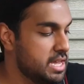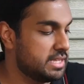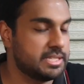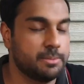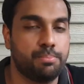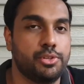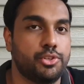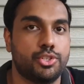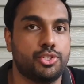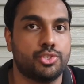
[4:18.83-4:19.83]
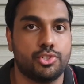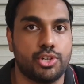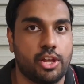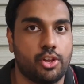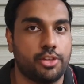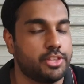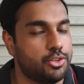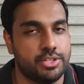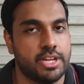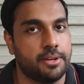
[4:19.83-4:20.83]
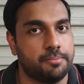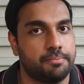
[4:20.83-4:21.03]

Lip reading: It's simple, you just use a dry cloth and you're done.